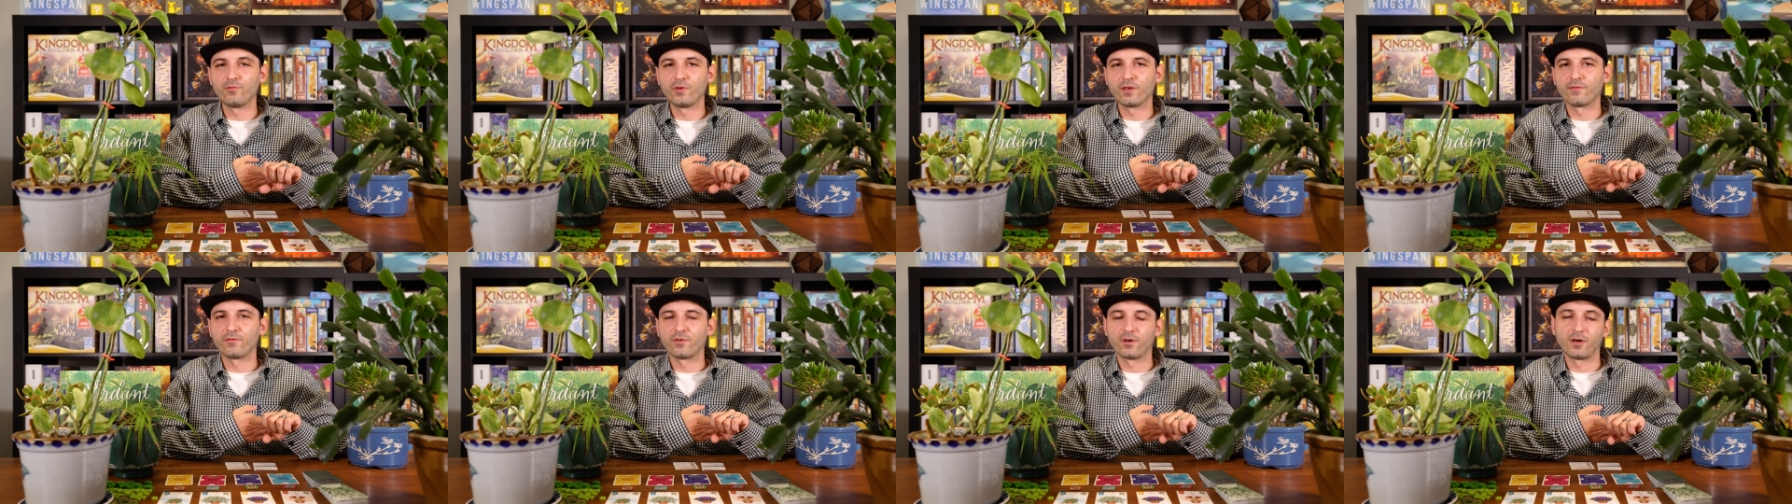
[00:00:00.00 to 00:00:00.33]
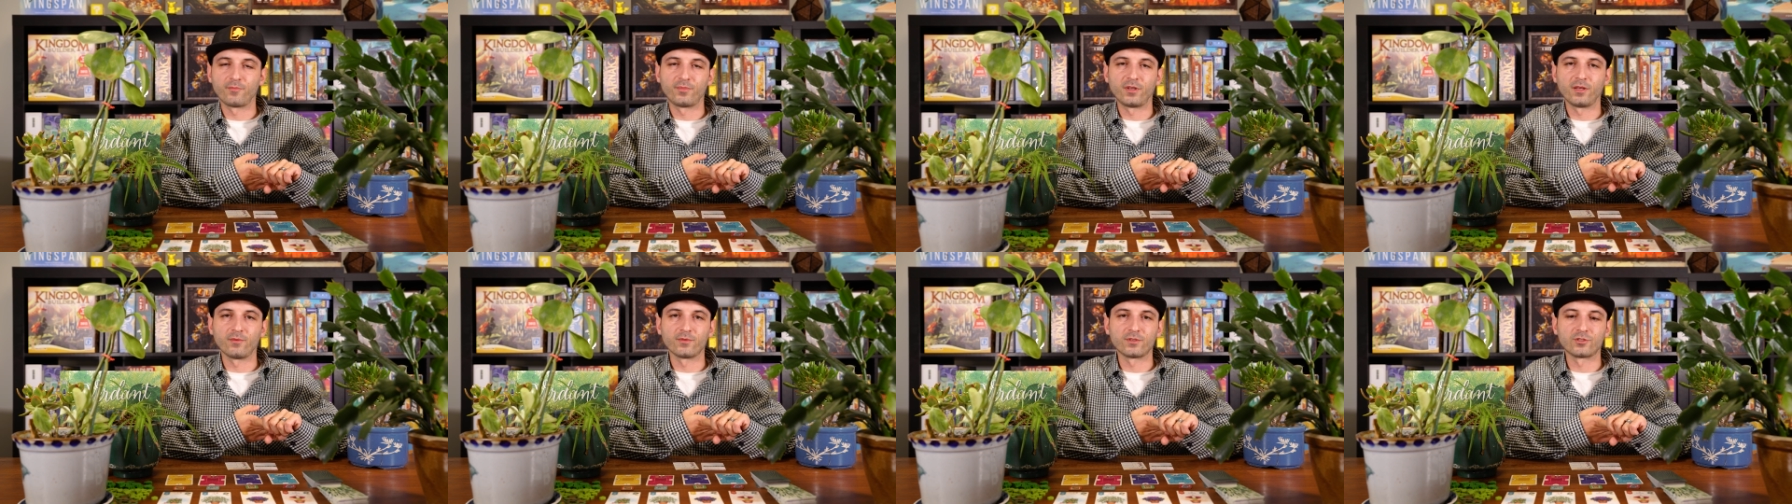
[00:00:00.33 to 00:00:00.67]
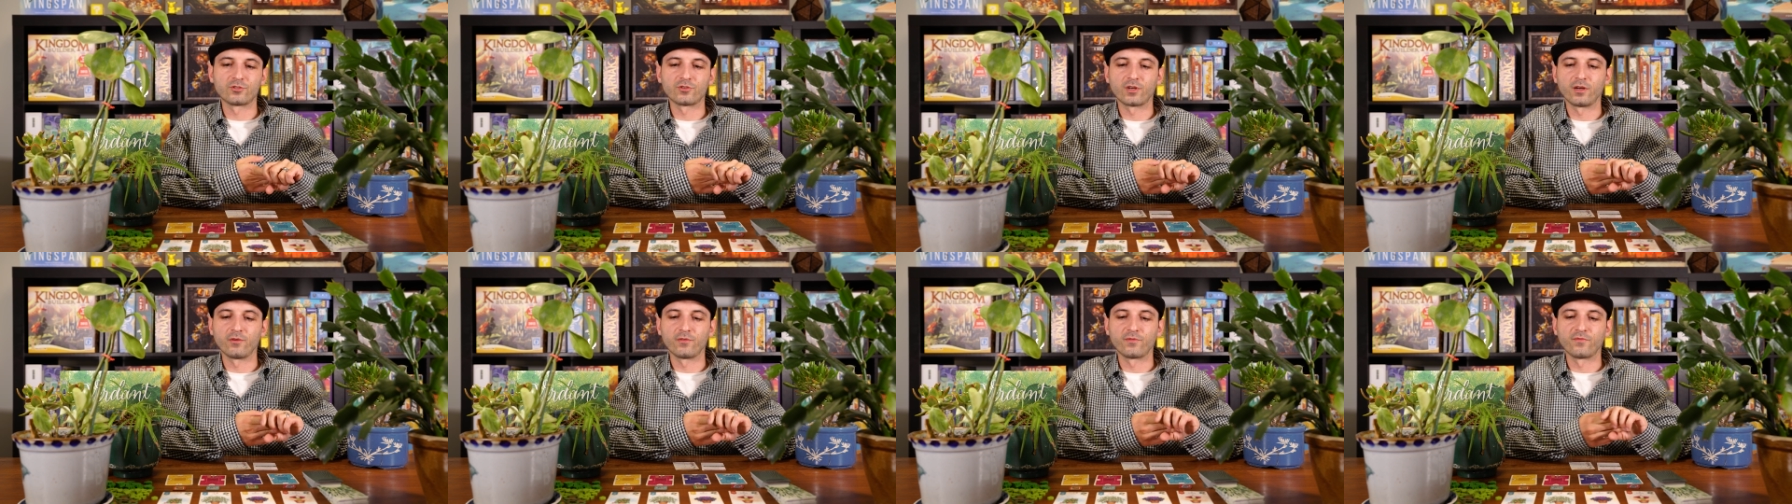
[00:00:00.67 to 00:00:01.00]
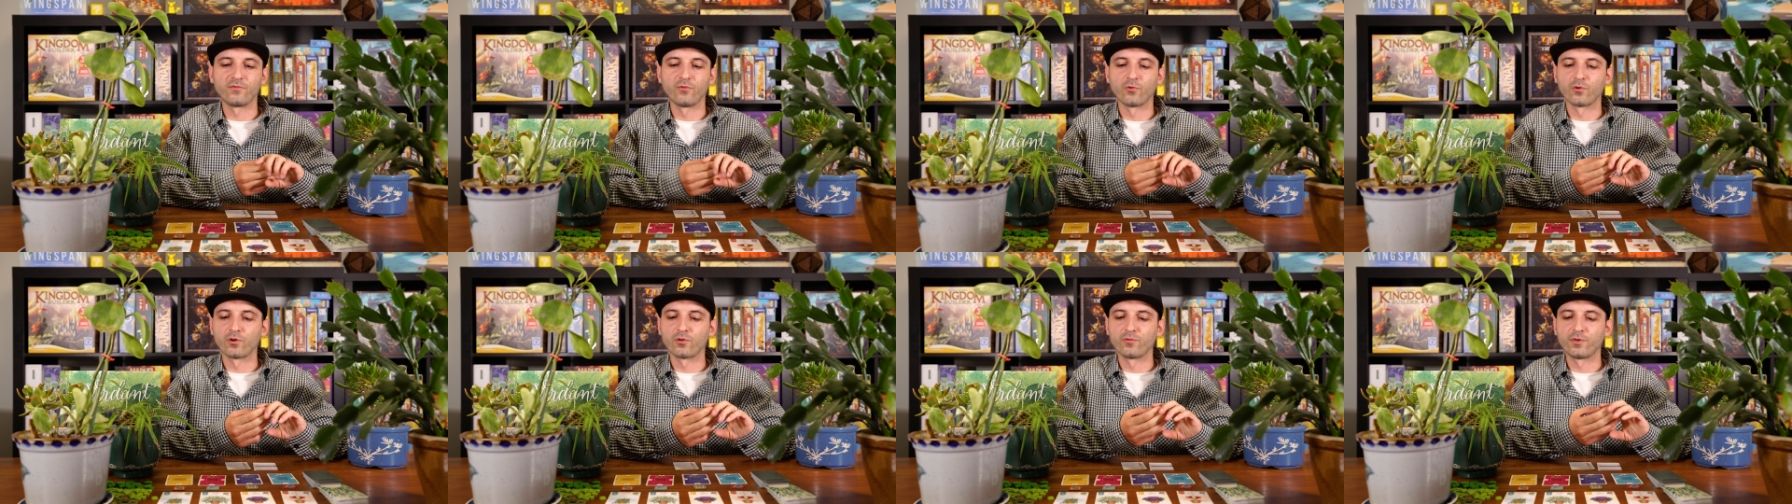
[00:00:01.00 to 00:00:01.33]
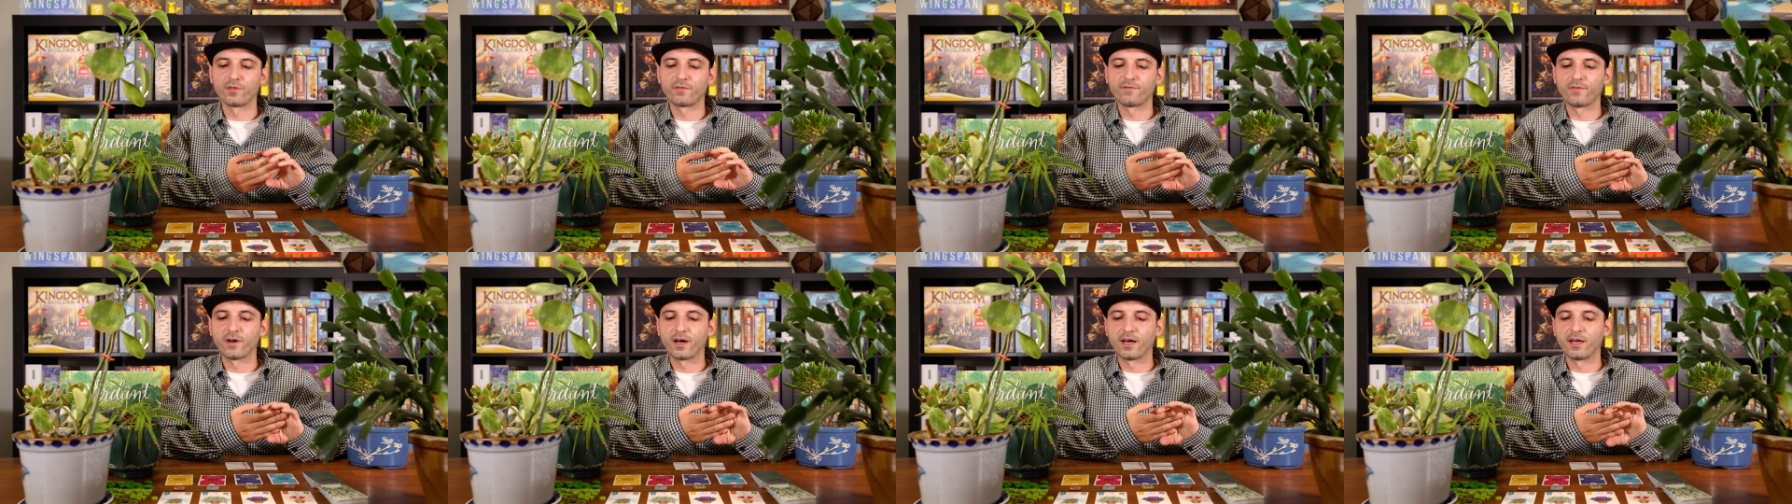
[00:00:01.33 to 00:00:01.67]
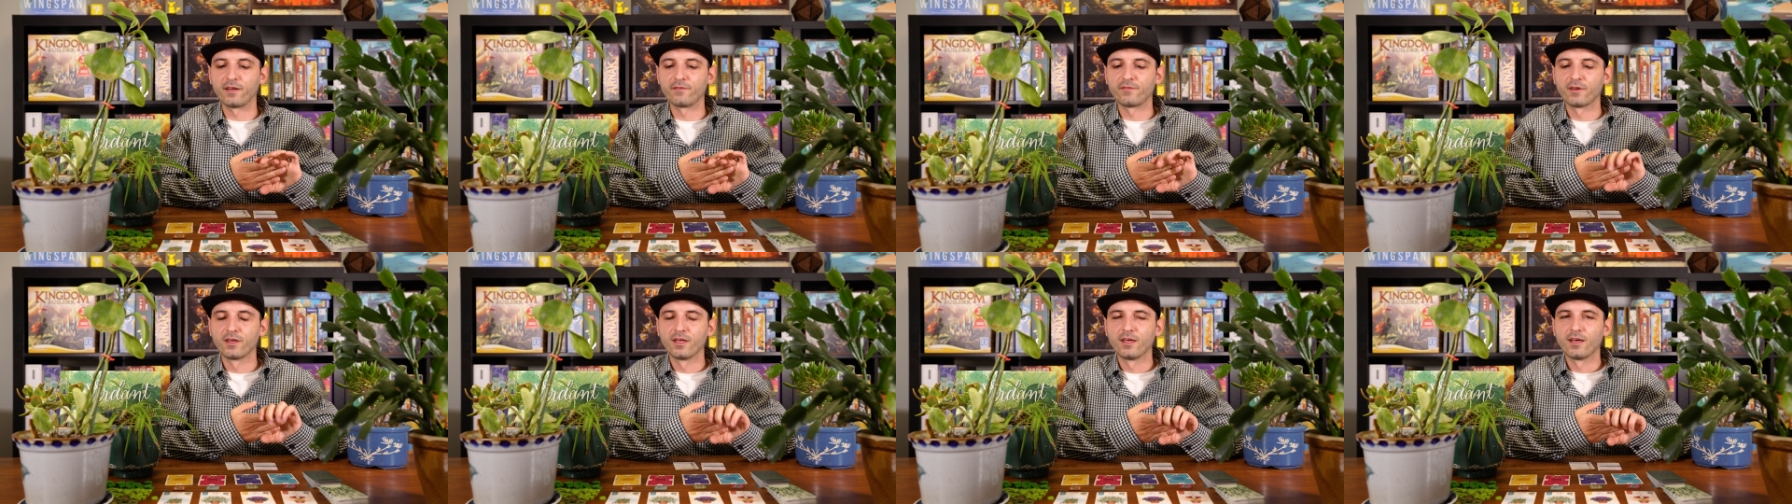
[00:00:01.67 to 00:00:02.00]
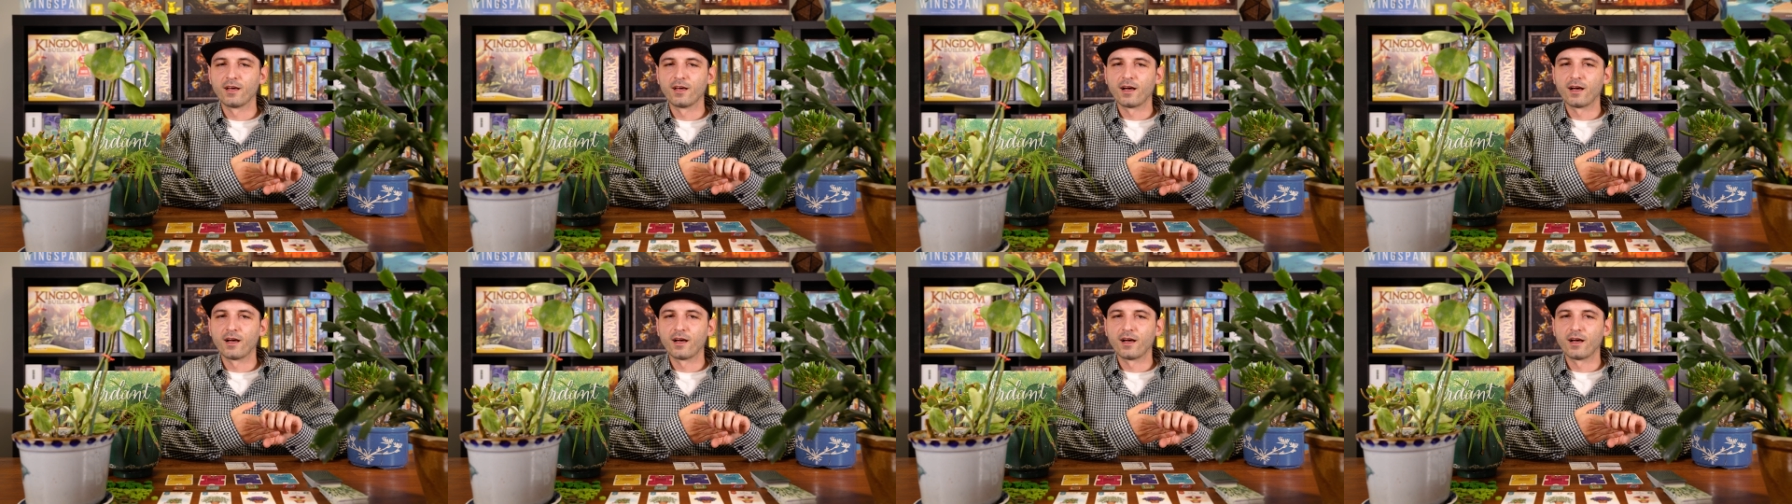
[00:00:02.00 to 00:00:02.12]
We have not been able to try it with 4 or with 5.